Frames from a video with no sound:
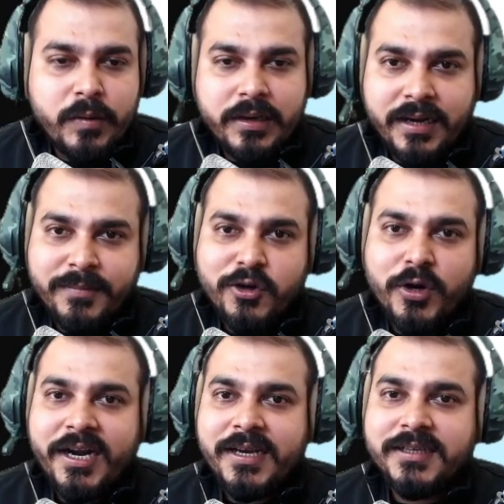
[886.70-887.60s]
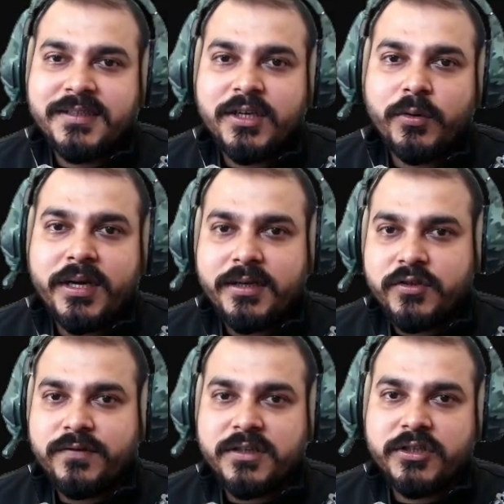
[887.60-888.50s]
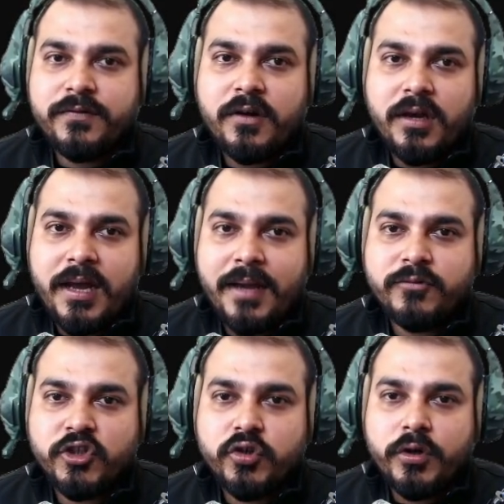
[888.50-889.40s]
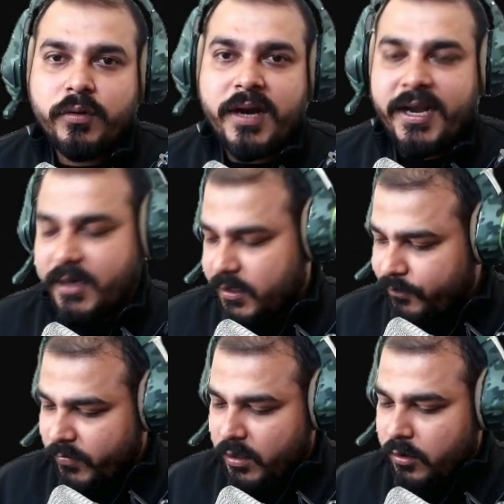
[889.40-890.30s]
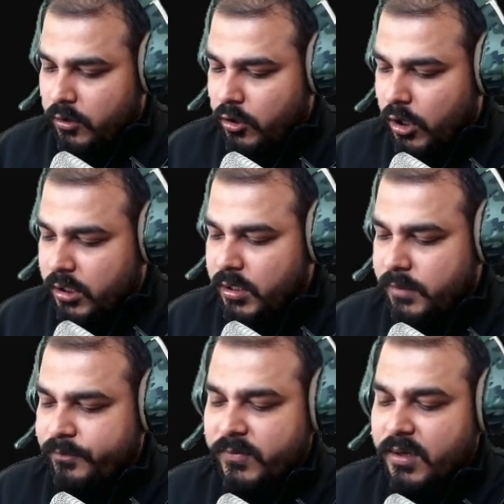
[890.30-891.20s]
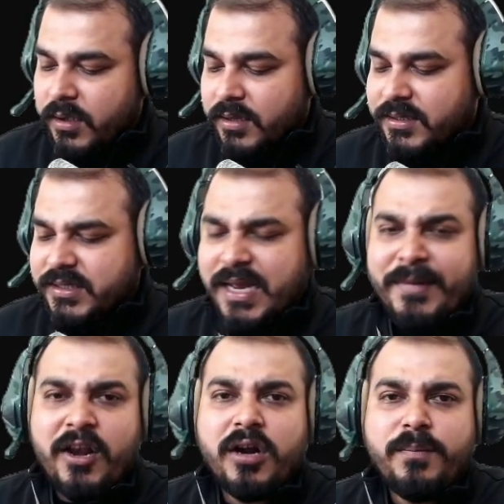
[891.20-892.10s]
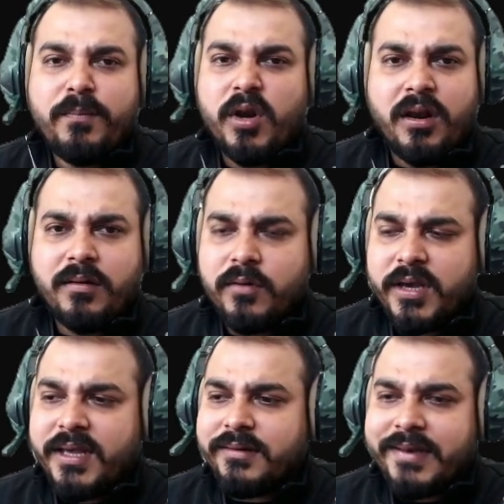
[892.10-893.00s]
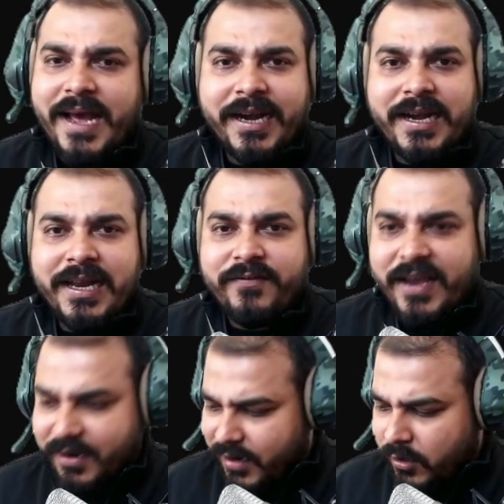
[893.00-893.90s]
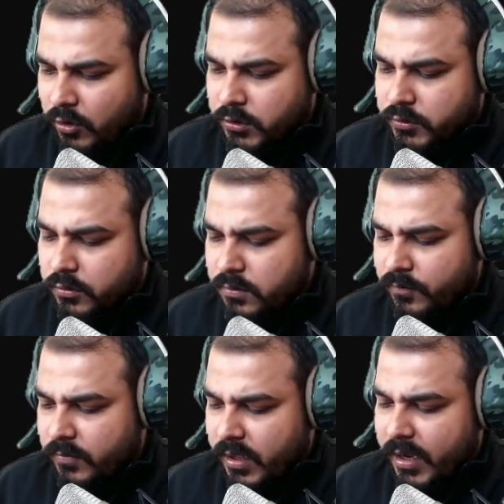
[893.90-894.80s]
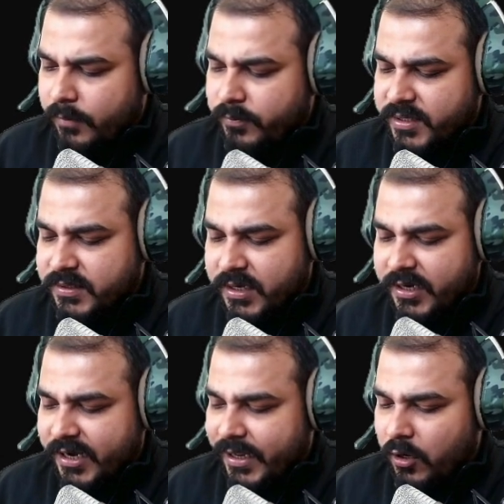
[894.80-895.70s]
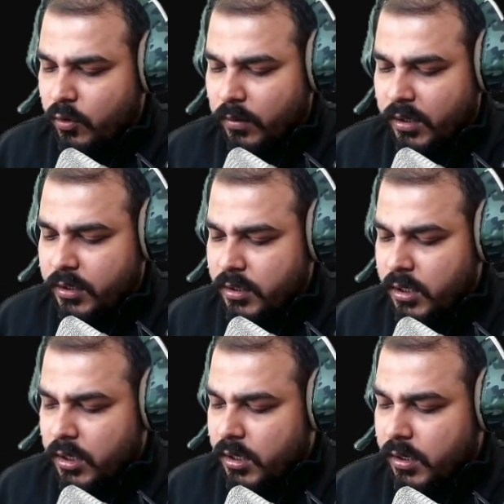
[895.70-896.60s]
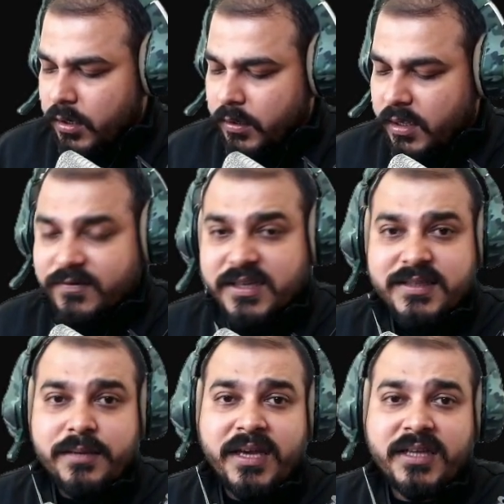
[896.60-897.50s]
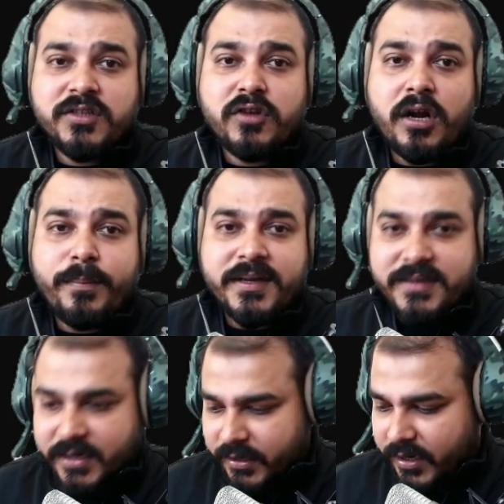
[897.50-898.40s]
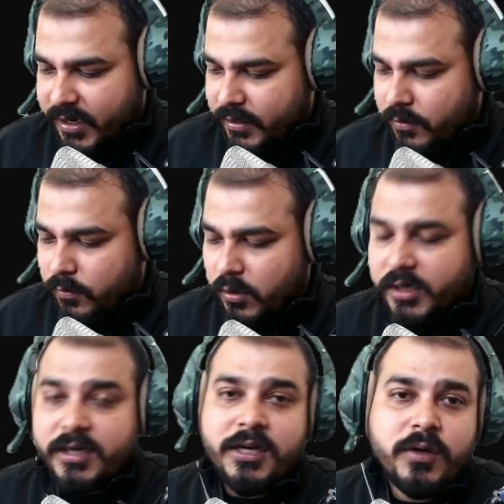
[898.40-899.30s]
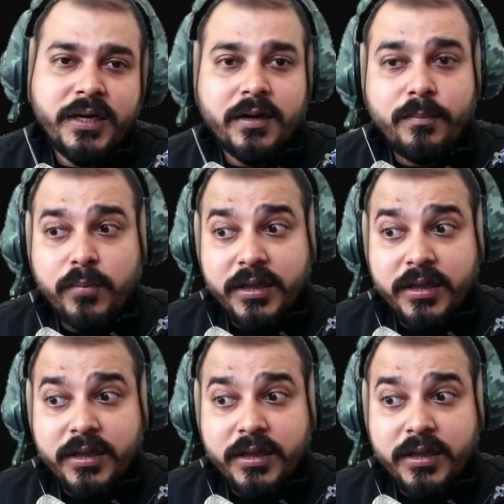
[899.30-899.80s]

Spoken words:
now, let me go ahead and execute it. So first of all, I'm just going to write Docker. This time I'll not pull, okay? Directly if I run also and basically write hello world, if this image is not present, right? What it will do, it will